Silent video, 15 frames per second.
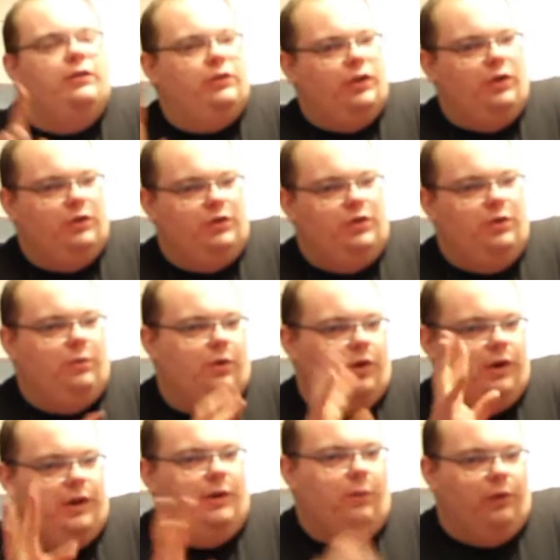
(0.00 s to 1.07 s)
Don't you
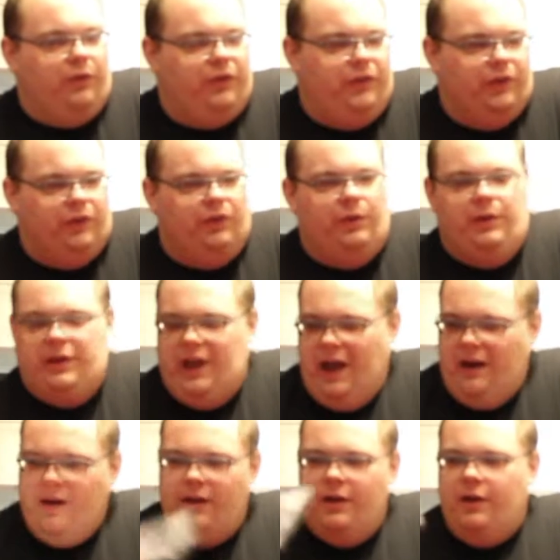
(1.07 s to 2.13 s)
worry, we're still doing
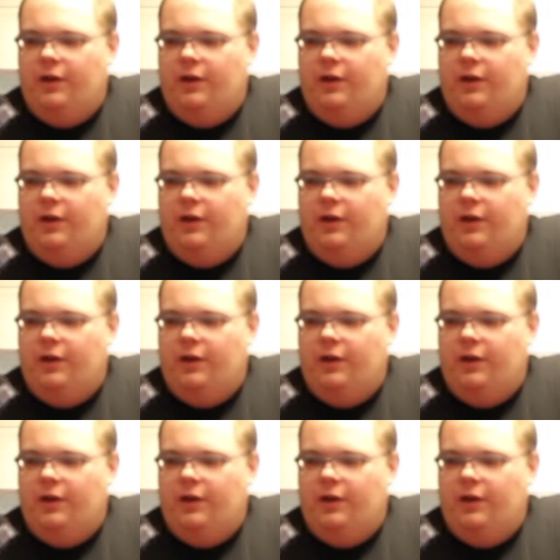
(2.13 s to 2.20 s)
that.